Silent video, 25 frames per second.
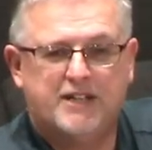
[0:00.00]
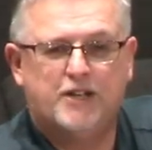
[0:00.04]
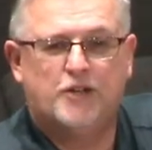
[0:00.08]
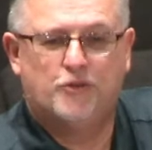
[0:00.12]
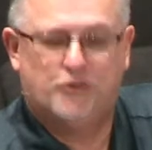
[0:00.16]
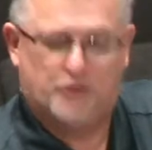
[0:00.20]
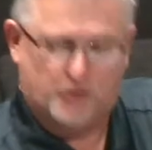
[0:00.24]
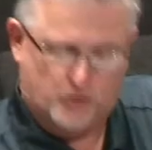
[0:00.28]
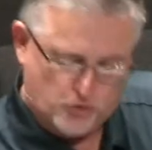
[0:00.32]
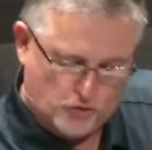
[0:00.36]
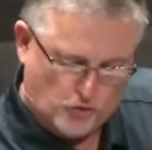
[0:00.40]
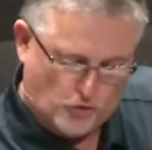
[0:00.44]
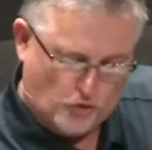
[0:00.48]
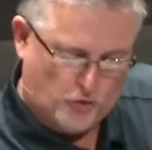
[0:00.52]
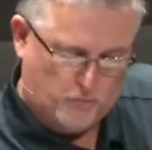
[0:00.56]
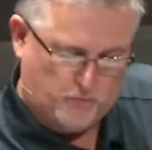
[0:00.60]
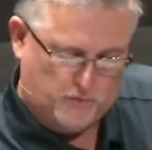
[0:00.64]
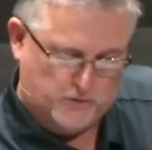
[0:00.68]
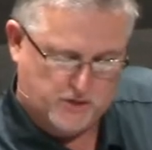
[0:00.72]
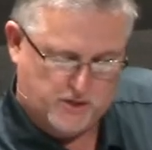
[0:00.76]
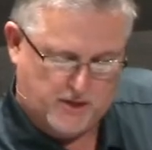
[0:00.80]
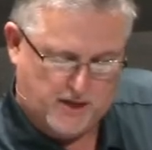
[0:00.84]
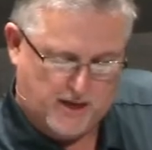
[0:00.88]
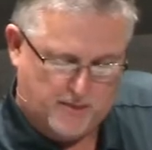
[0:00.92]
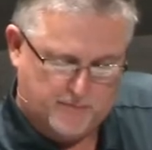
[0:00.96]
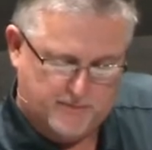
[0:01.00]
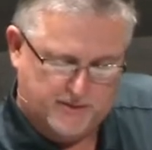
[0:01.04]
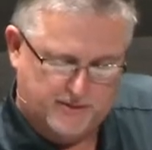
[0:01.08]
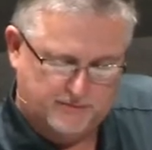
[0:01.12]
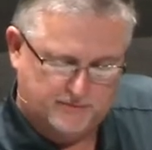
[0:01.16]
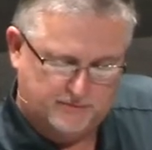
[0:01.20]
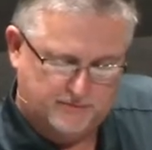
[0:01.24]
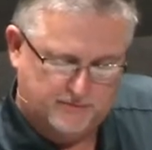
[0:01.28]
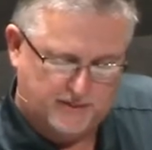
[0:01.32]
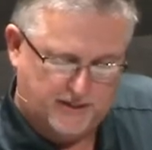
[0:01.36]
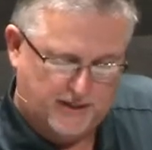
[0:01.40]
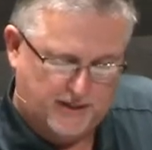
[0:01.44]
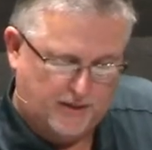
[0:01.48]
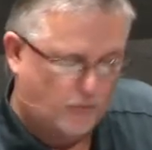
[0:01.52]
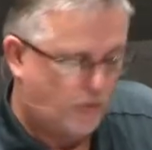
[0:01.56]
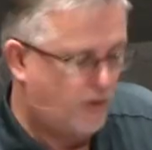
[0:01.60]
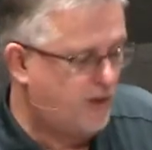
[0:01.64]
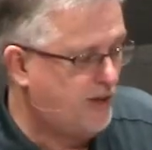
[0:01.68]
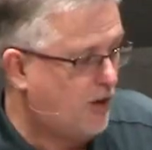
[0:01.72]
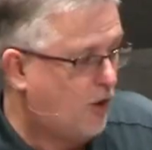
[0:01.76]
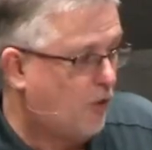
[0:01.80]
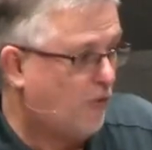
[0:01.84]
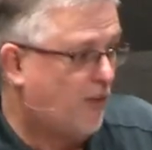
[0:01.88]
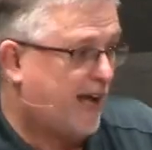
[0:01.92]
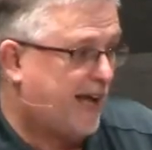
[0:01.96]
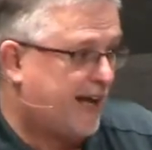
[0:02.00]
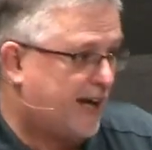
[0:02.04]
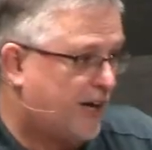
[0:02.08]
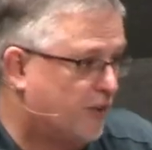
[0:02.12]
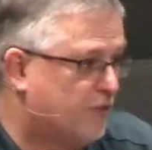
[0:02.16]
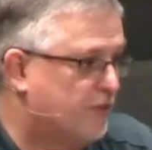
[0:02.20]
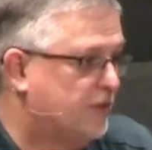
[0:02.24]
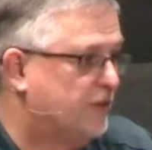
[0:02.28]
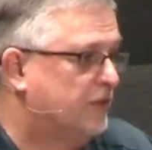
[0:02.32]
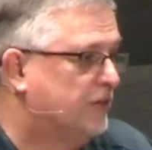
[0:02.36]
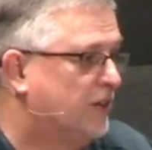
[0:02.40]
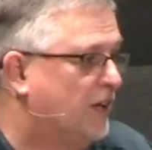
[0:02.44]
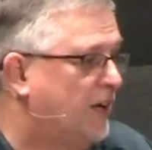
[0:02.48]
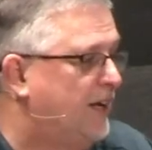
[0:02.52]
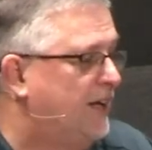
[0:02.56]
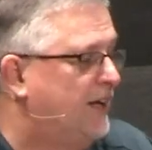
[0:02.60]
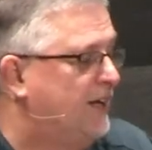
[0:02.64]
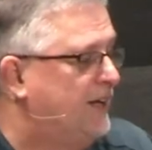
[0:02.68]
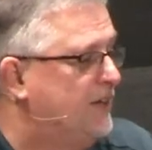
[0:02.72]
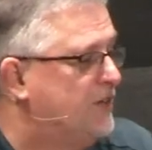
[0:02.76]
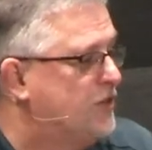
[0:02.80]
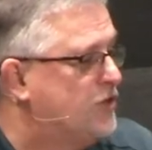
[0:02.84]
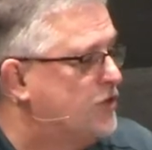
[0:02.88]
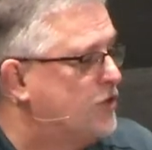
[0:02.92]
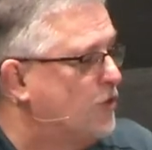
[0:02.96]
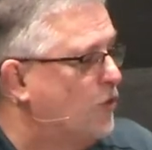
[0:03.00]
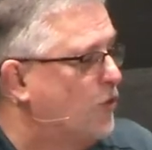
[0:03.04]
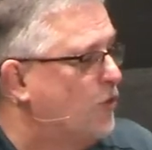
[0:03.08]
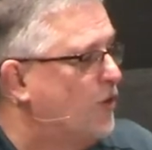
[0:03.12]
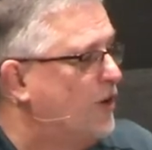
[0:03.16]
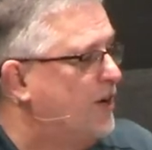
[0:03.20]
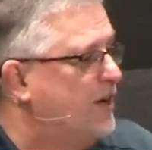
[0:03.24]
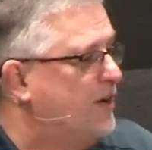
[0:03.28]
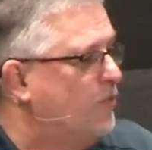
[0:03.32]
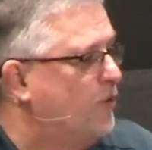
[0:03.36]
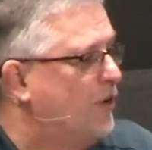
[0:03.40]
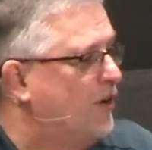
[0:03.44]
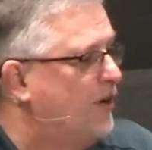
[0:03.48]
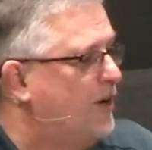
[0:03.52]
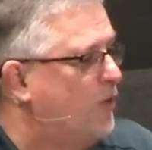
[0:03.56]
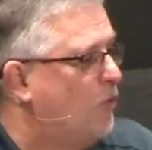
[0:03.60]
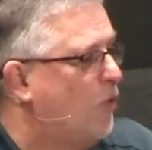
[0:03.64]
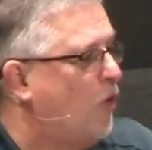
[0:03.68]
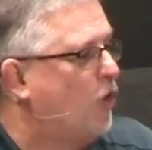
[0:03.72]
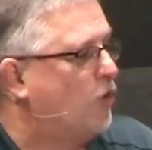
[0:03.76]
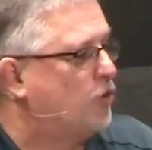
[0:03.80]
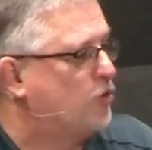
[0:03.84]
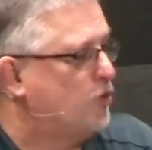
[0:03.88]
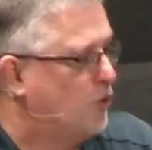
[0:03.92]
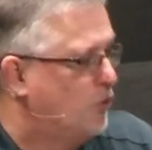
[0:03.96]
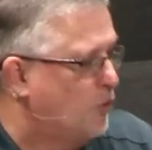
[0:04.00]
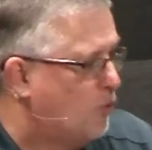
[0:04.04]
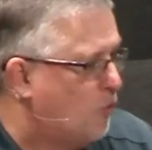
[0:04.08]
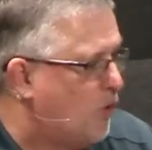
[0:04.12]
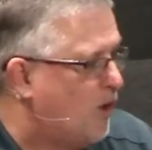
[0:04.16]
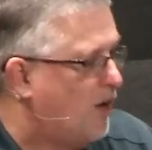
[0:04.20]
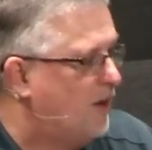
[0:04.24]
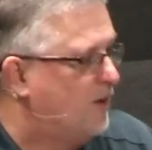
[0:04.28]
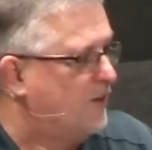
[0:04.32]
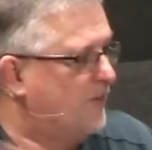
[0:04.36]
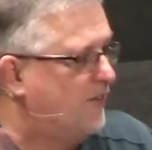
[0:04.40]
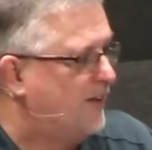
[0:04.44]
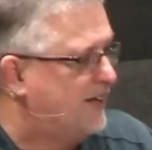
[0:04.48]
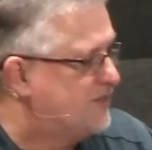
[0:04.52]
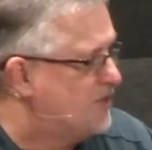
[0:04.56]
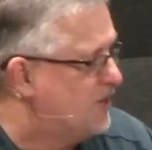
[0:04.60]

He knew the storm was coming. Now, we know that other story where he walked on the water.